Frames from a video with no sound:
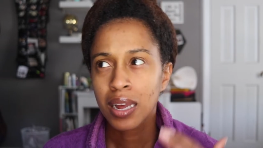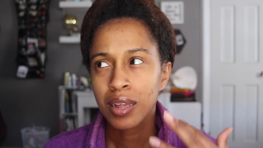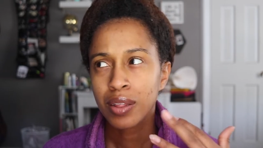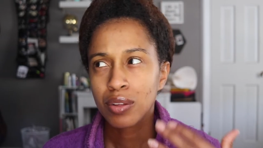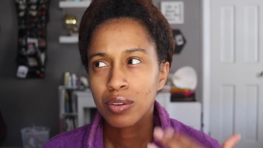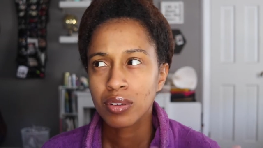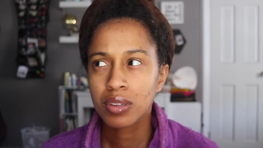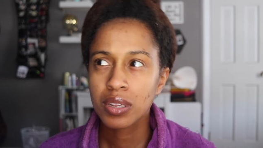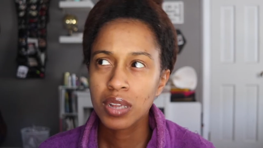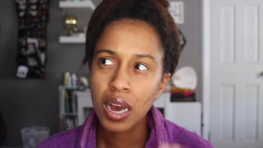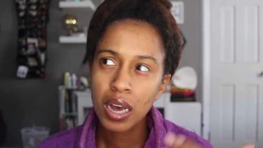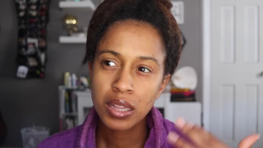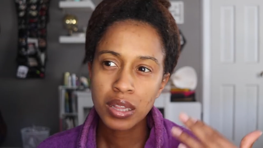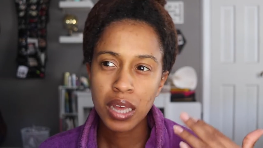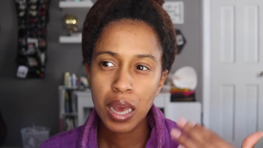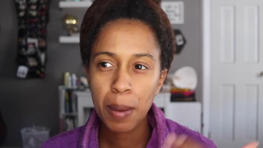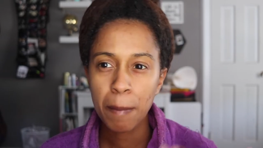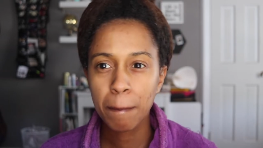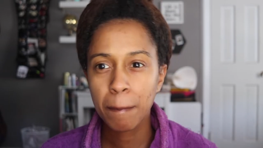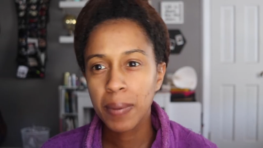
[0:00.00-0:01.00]
there's not
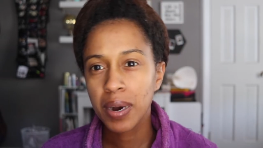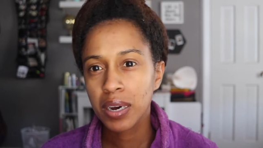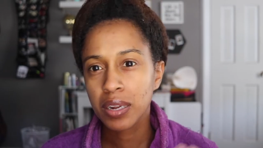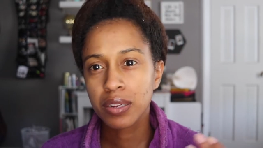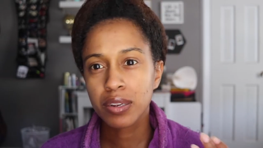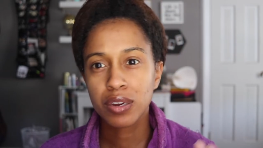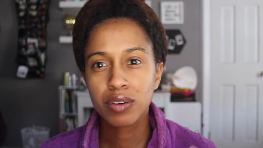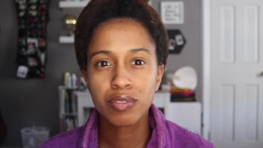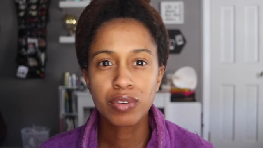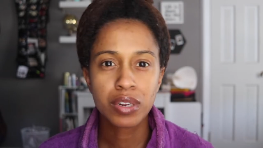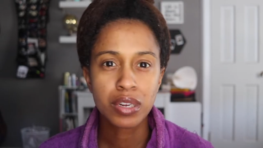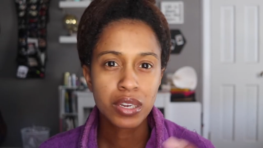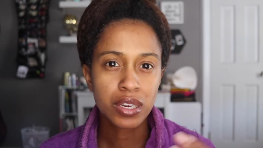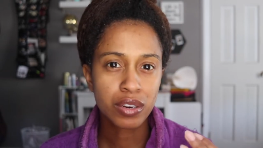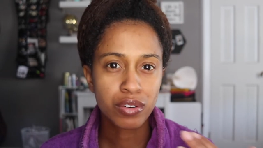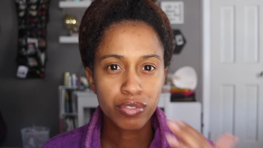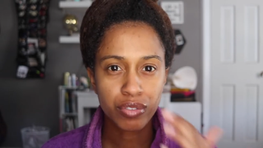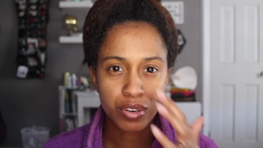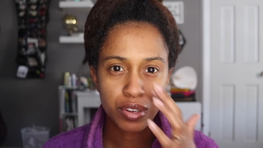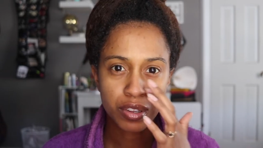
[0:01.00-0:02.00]
that much of a
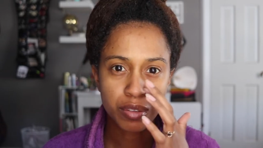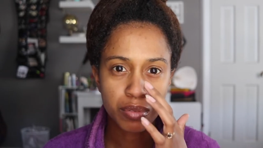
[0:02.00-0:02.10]
difference